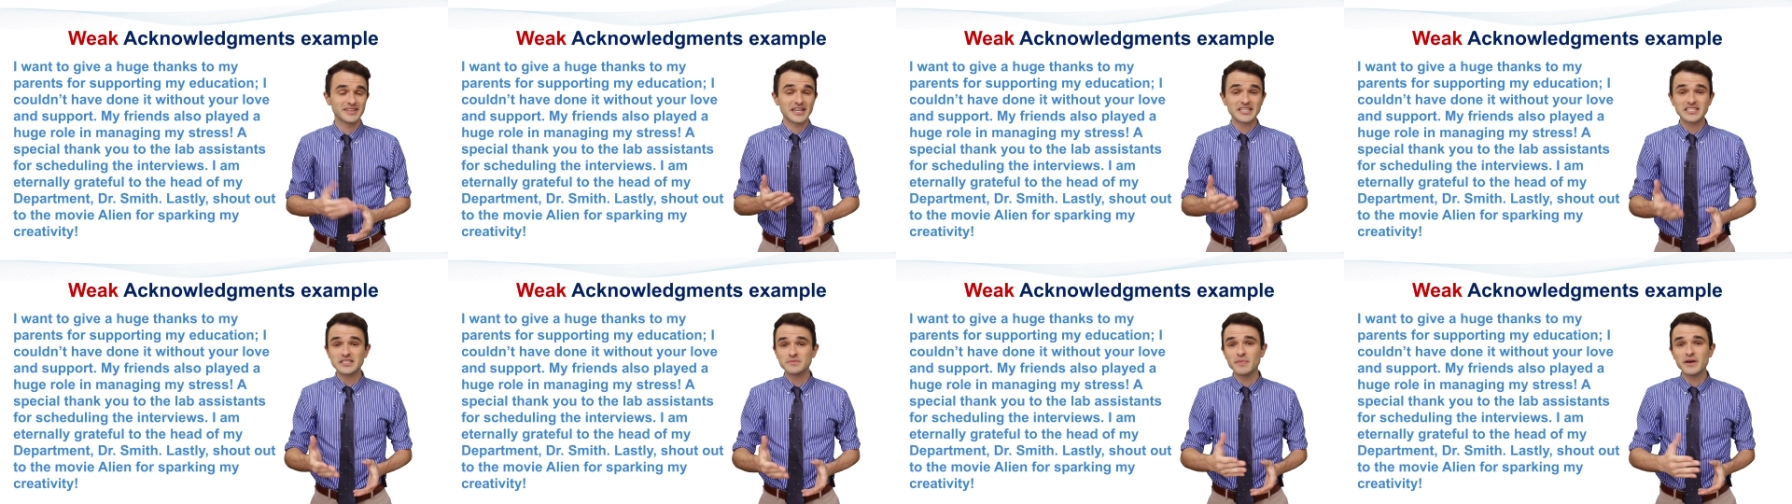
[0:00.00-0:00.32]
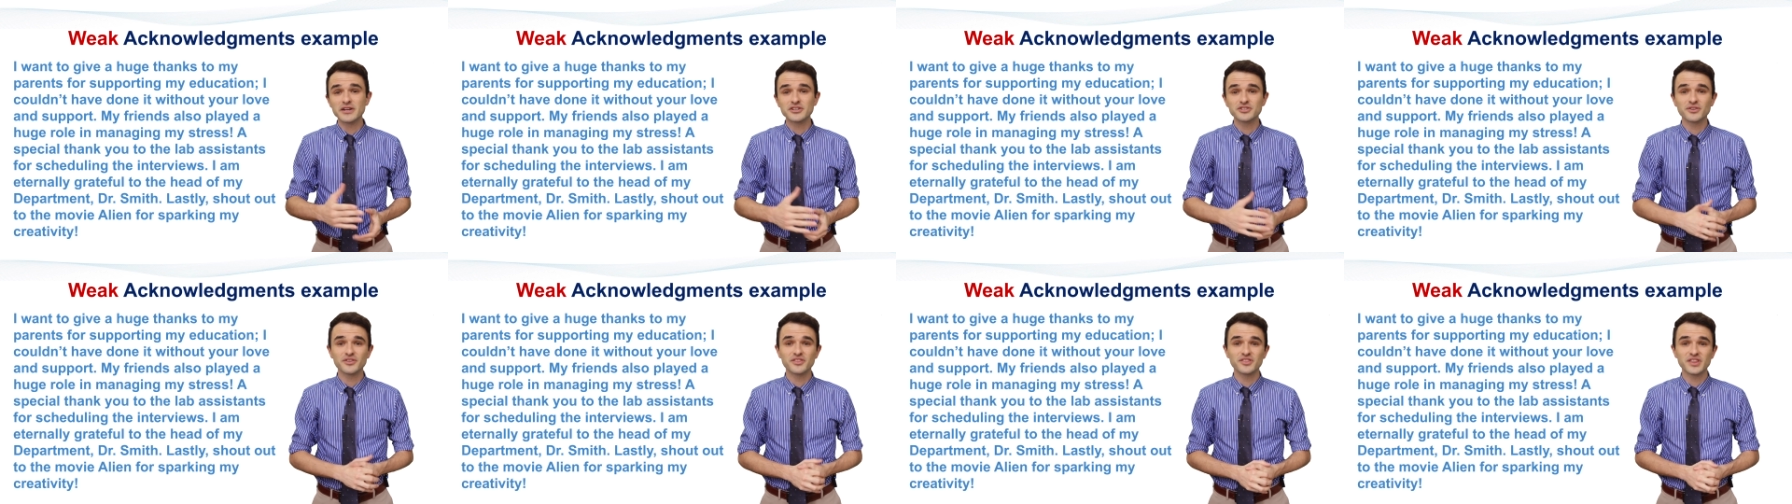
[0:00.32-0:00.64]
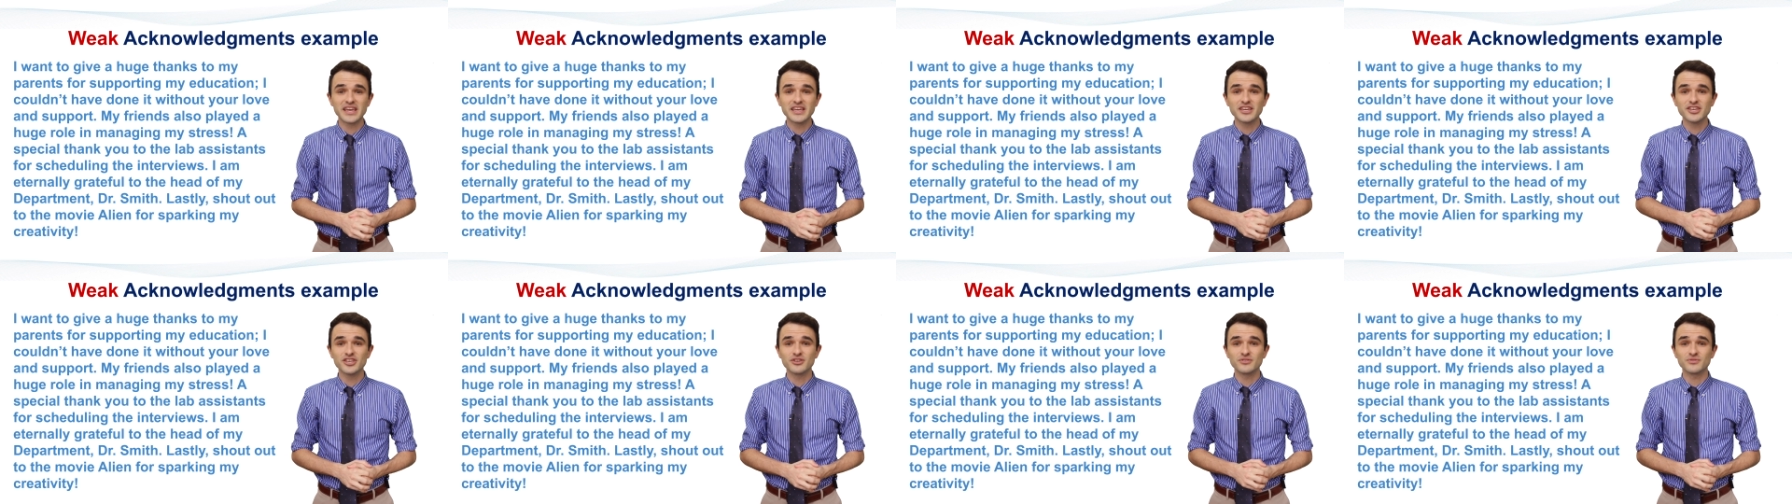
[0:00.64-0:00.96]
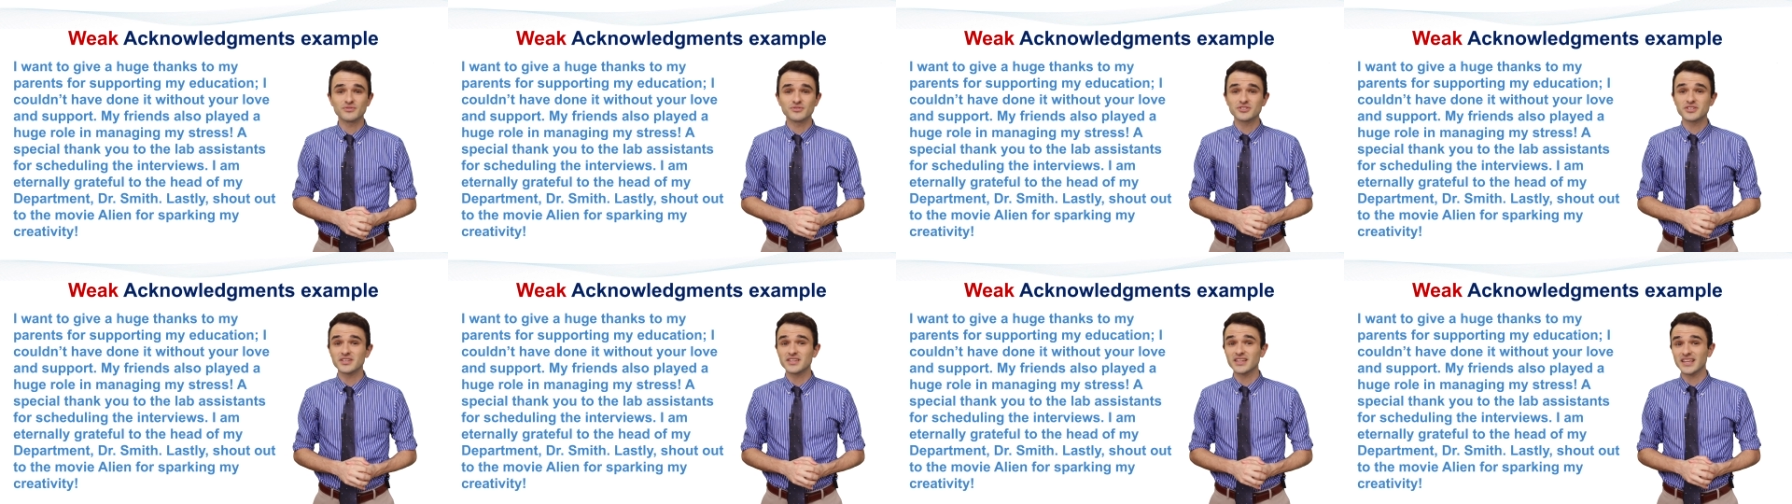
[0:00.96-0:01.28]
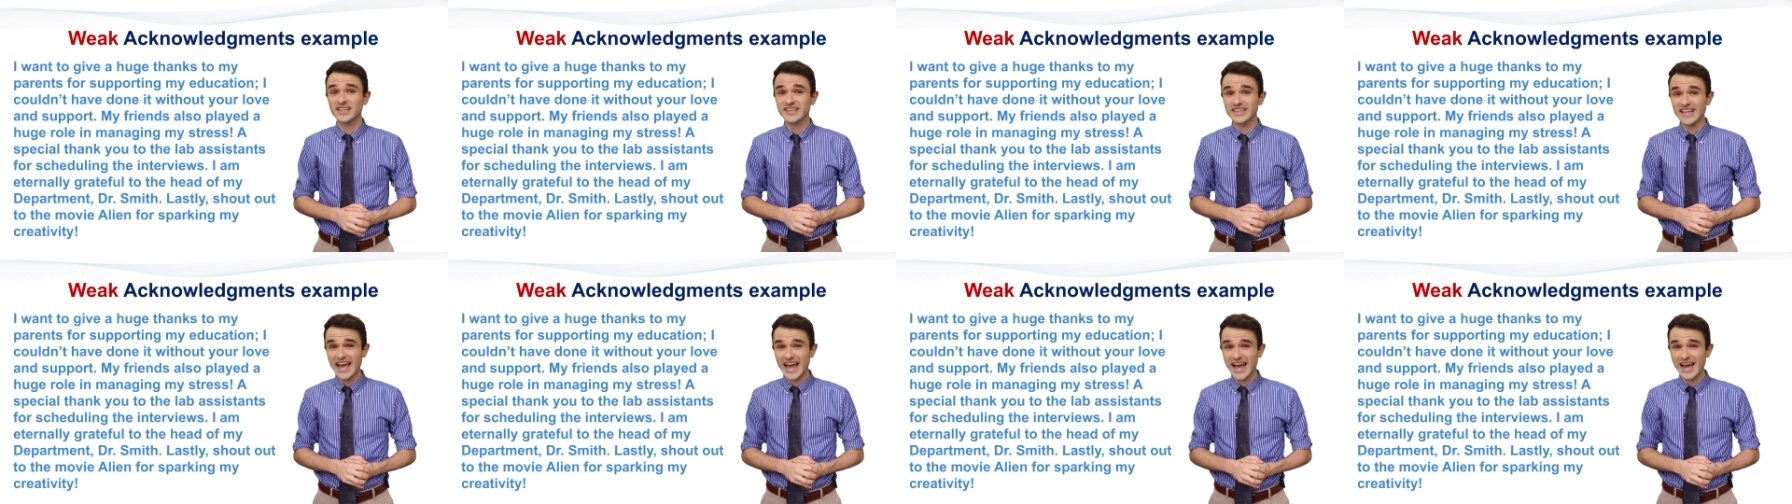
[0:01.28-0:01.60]
special thank you to the
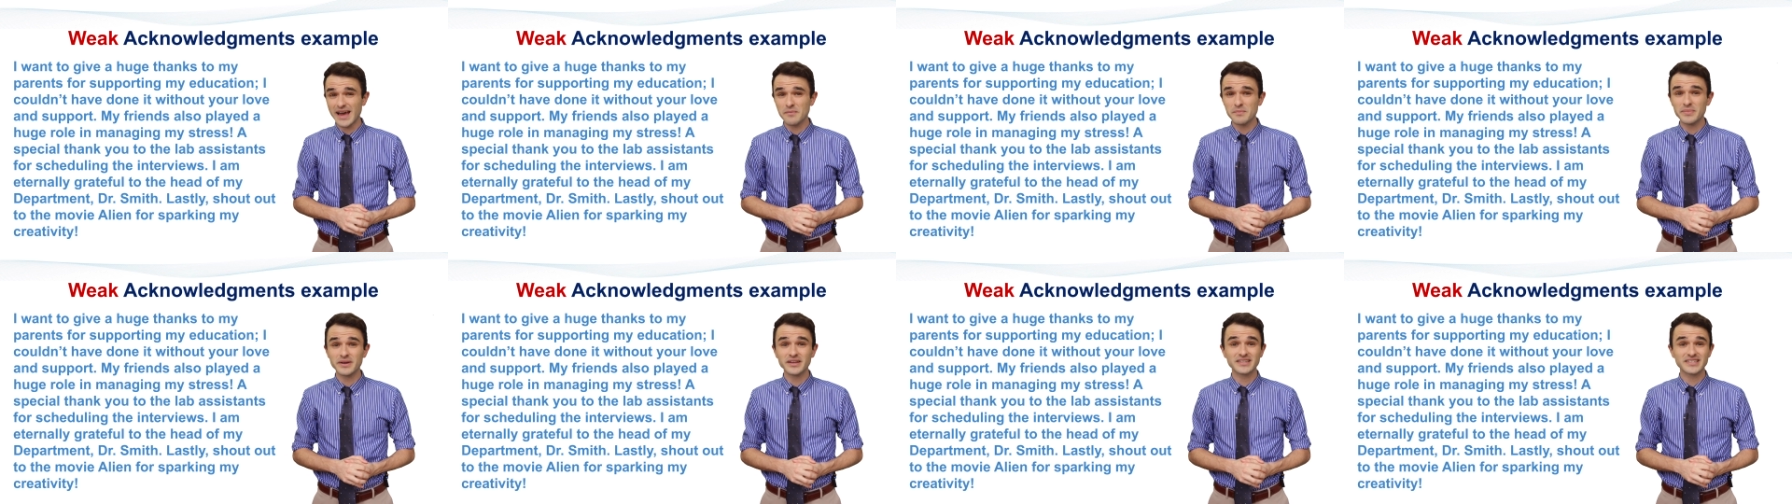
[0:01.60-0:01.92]
lab